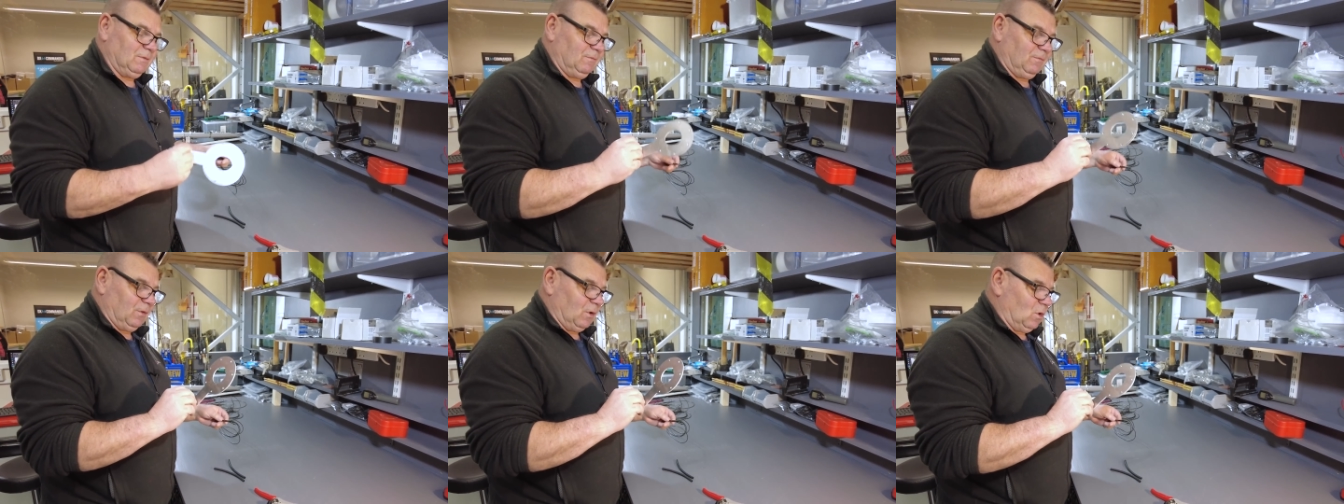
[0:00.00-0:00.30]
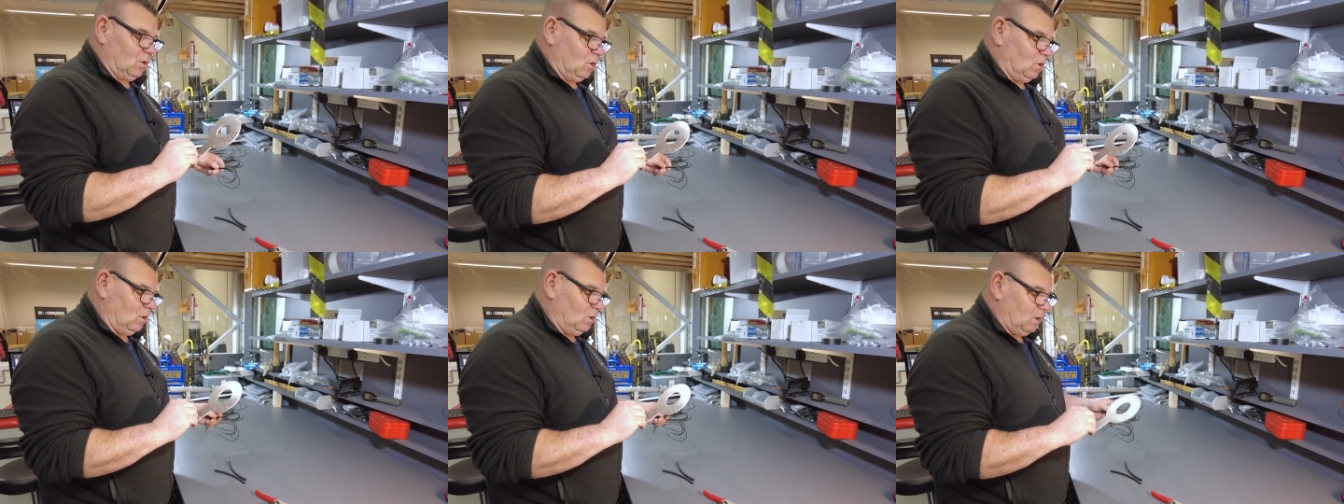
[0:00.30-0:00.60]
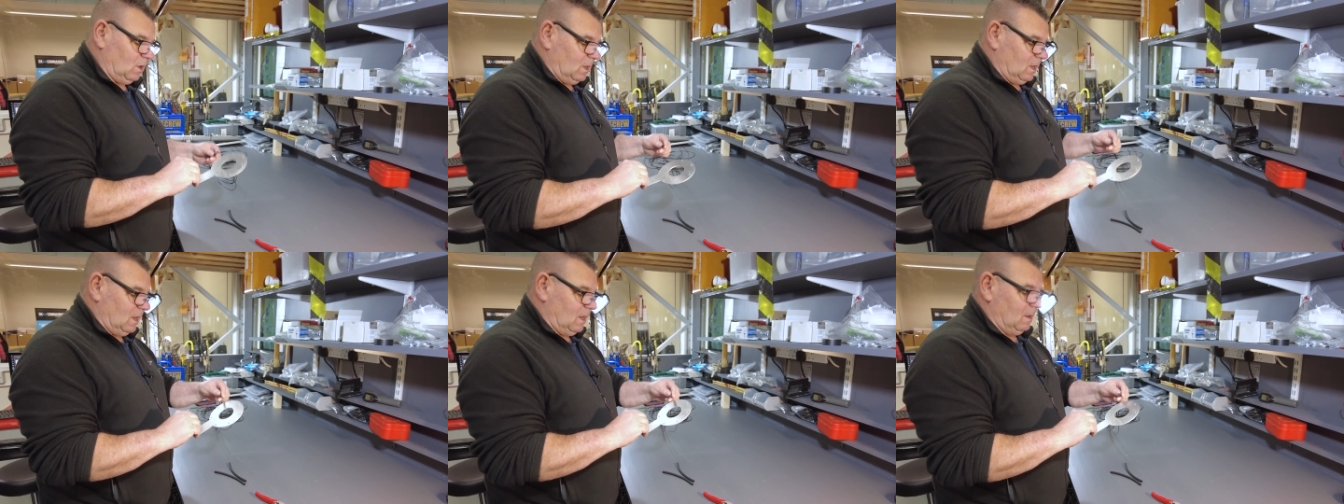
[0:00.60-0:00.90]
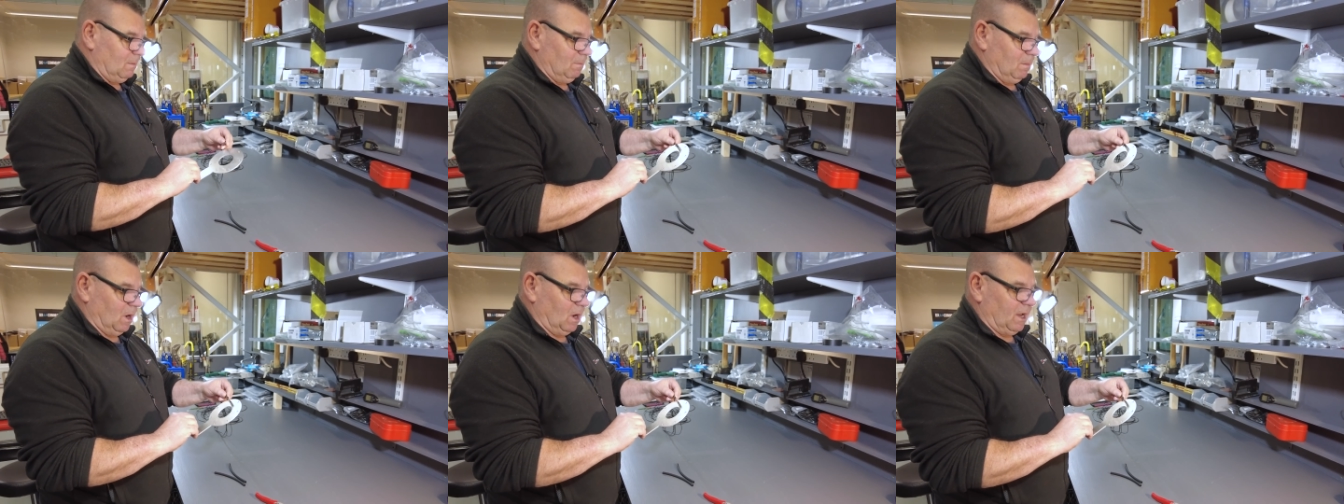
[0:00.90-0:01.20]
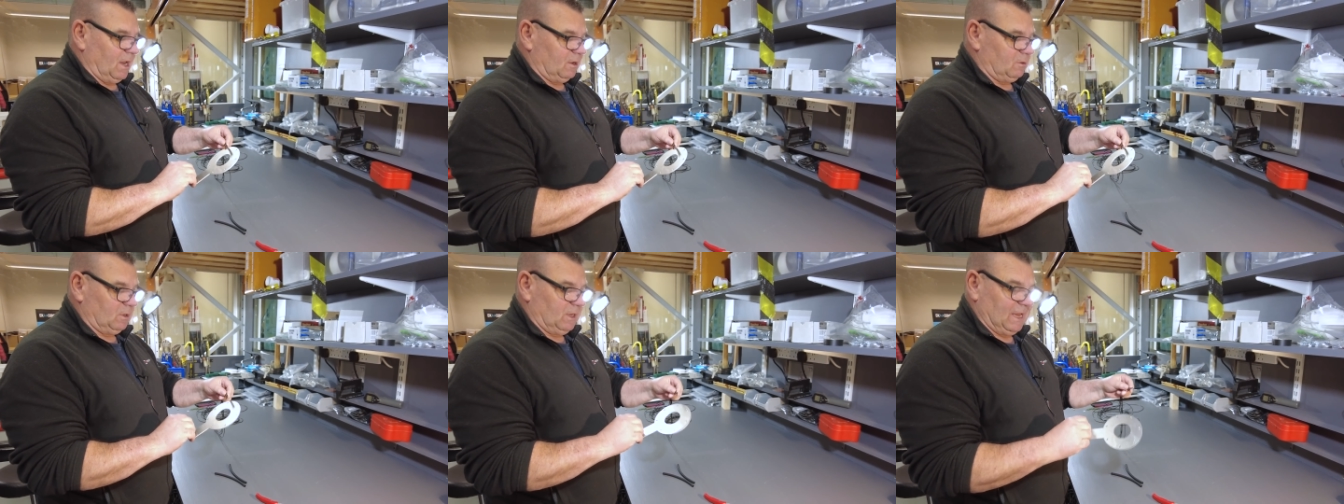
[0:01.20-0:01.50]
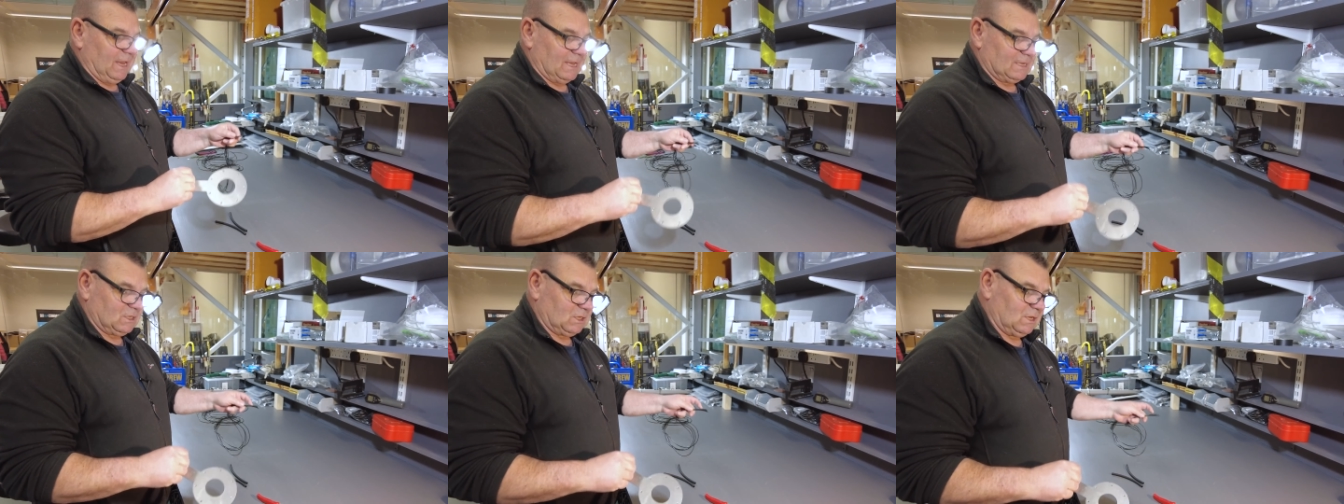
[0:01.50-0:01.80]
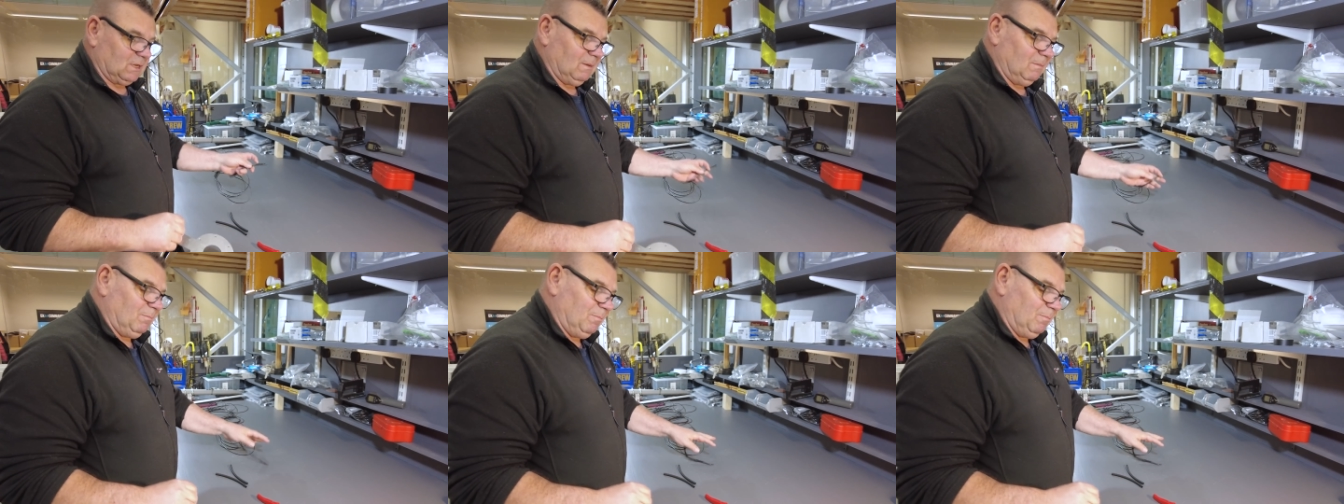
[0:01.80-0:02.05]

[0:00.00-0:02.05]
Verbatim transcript: for my own kit,